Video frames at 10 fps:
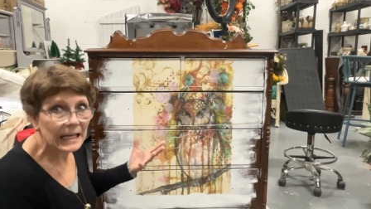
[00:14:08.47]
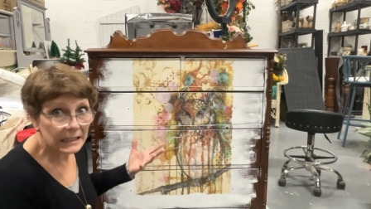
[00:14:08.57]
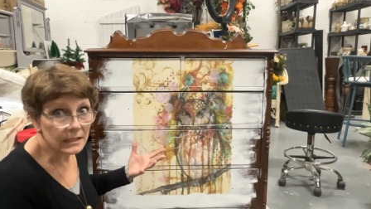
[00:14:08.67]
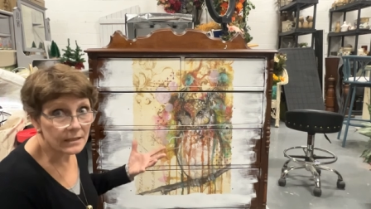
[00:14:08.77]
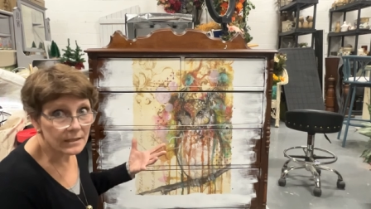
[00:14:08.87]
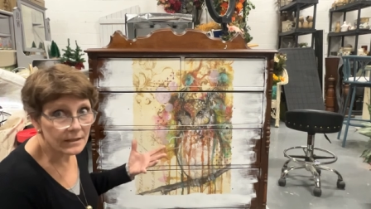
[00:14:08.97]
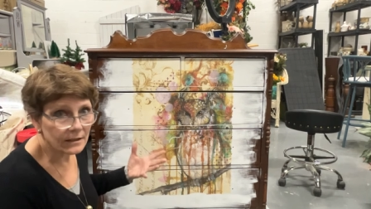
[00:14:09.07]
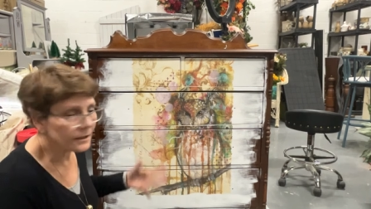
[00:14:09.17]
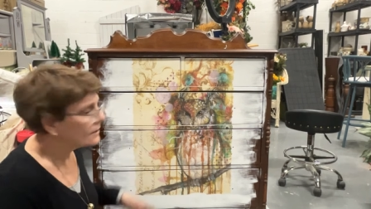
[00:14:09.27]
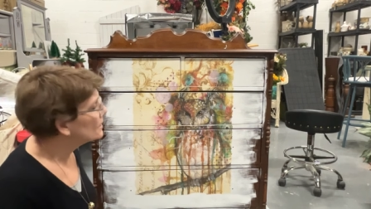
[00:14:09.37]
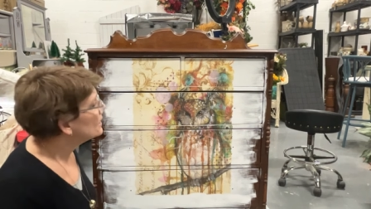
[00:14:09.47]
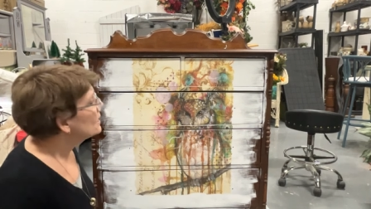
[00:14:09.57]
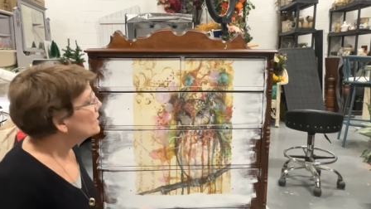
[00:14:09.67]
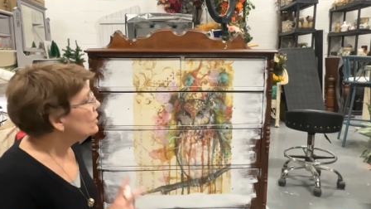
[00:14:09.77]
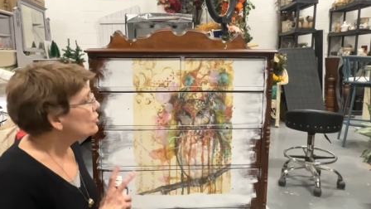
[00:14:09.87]
I need to seal it.
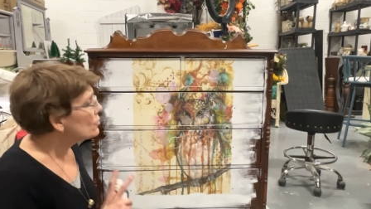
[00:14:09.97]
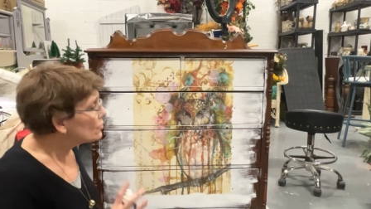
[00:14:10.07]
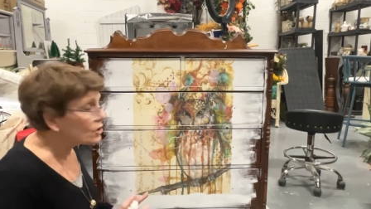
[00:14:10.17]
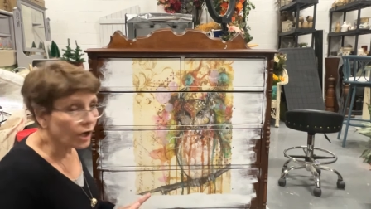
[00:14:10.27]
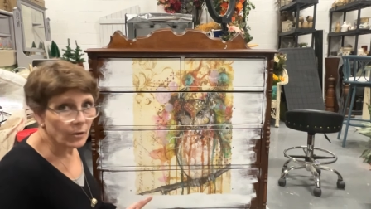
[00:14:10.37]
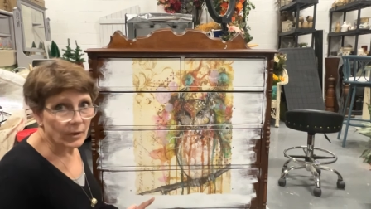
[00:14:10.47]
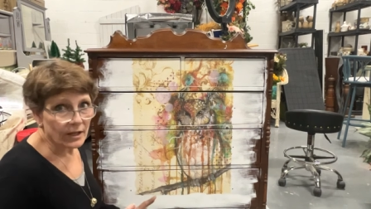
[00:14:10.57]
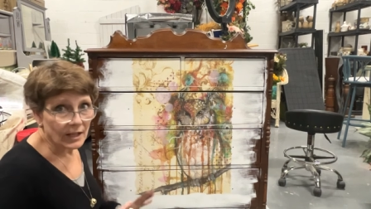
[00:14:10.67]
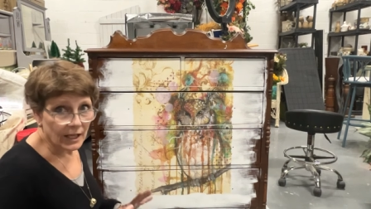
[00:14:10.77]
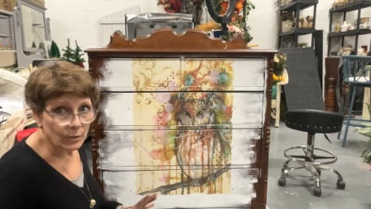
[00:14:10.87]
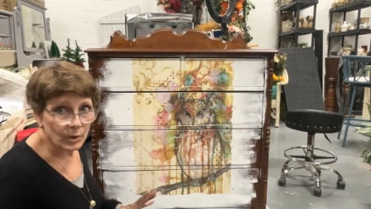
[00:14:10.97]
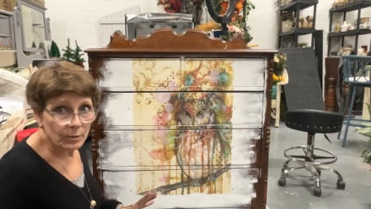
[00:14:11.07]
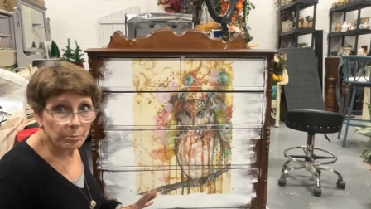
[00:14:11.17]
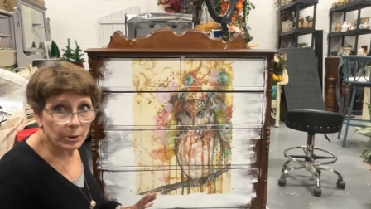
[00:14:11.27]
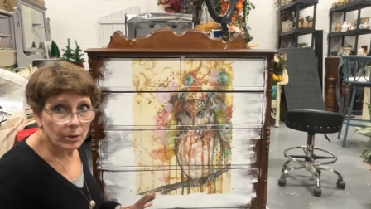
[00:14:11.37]
To start with, I don't
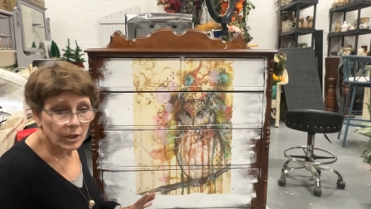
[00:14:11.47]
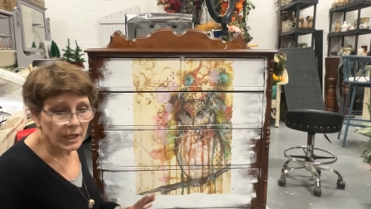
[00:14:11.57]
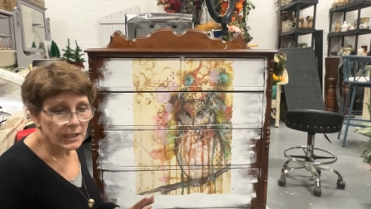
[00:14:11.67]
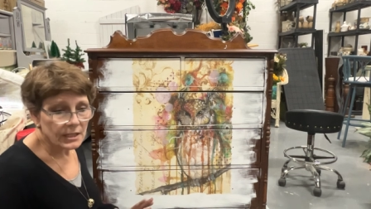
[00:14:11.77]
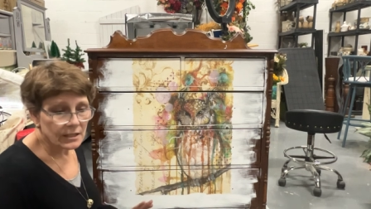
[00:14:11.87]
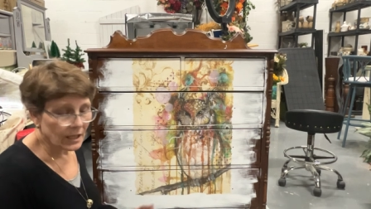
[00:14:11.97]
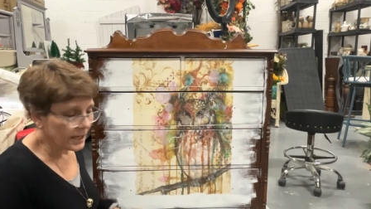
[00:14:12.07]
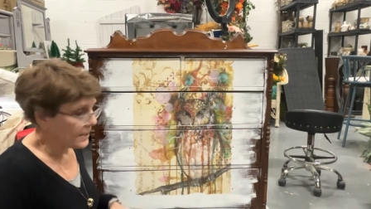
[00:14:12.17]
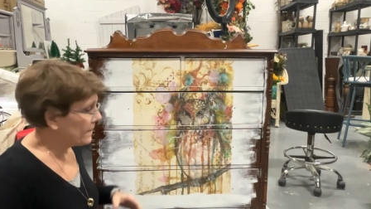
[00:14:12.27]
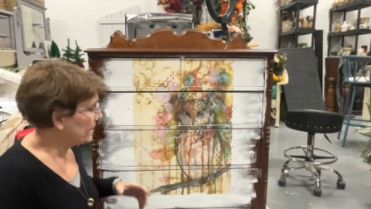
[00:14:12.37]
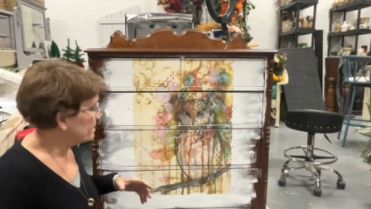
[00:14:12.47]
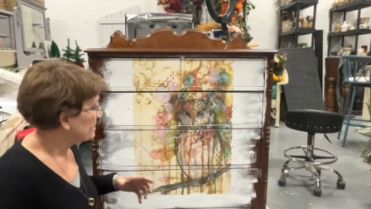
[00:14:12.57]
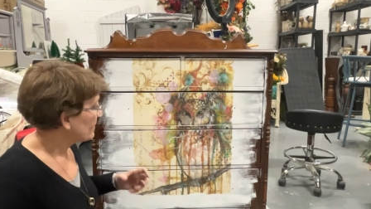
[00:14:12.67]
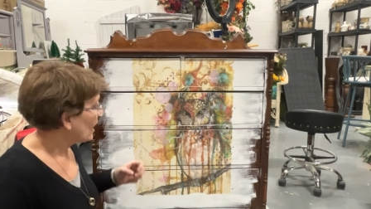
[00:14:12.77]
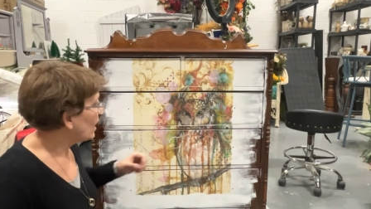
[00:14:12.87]
wanna put um,
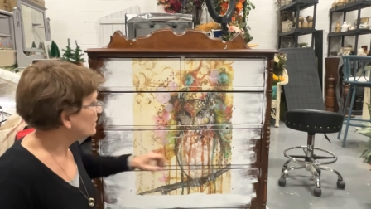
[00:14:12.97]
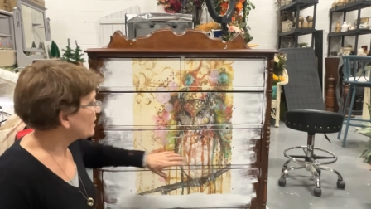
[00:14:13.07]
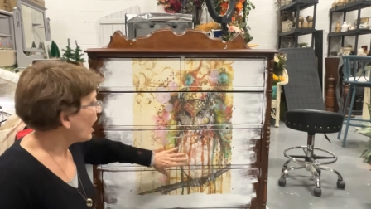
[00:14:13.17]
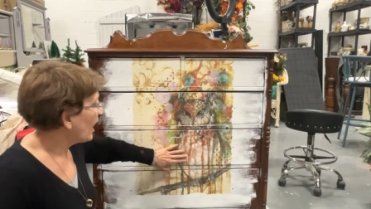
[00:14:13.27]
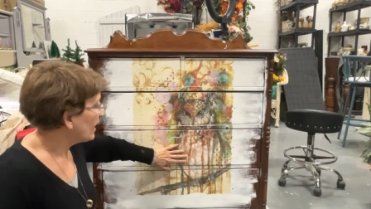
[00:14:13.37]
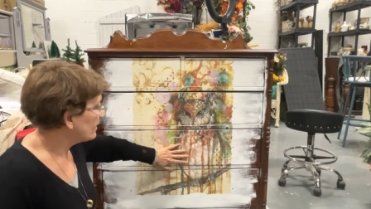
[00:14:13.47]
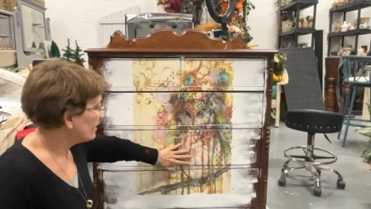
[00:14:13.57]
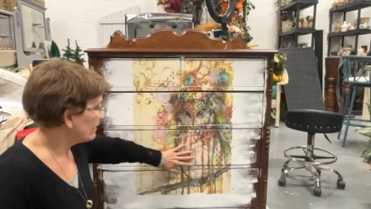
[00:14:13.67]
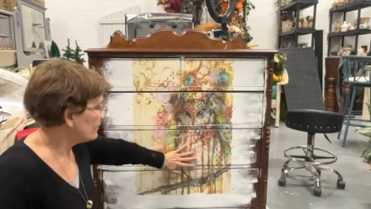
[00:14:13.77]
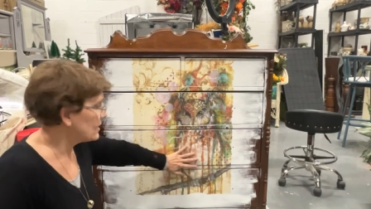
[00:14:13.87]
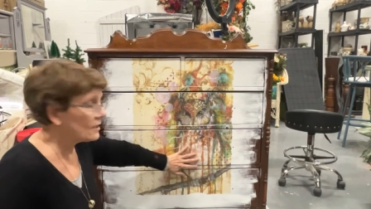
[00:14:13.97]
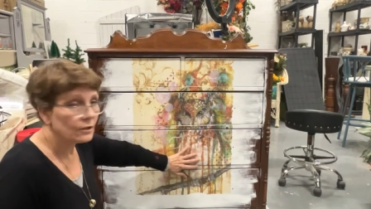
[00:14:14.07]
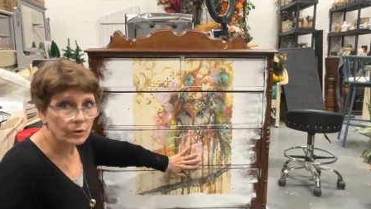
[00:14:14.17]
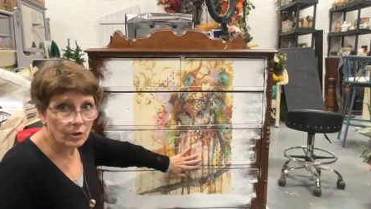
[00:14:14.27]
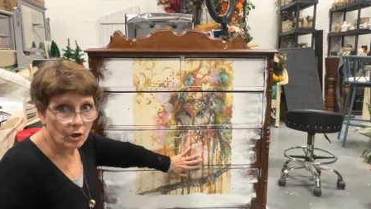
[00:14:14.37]
a ton of
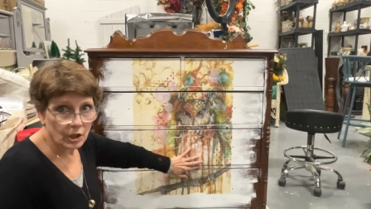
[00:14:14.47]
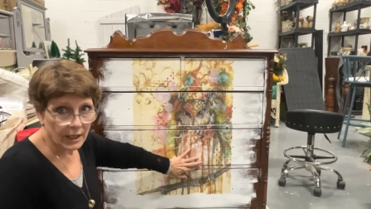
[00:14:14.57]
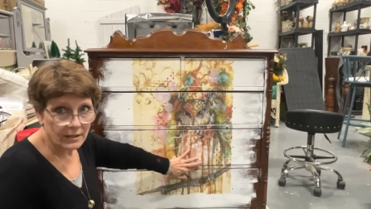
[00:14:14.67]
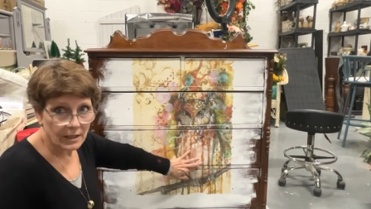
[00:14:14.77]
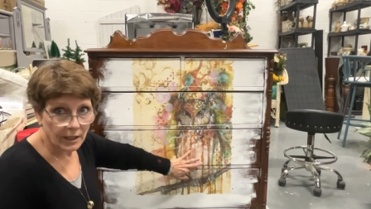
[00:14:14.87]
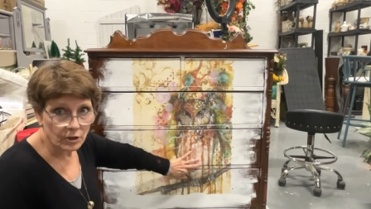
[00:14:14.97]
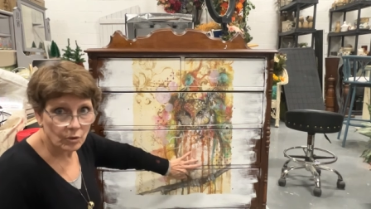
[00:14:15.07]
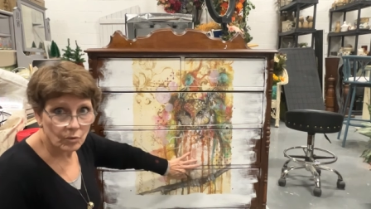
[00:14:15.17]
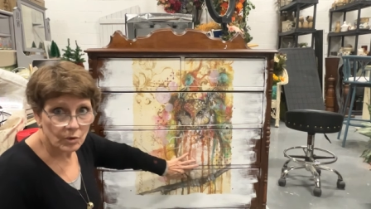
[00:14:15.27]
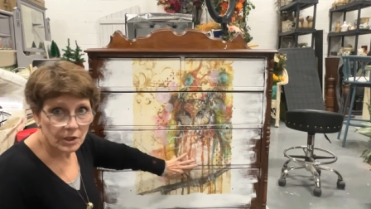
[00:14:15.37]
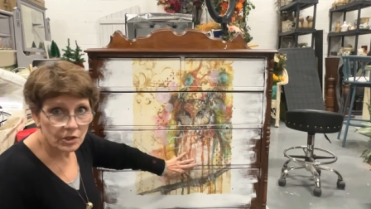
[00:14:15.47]
sealer on it. I don't want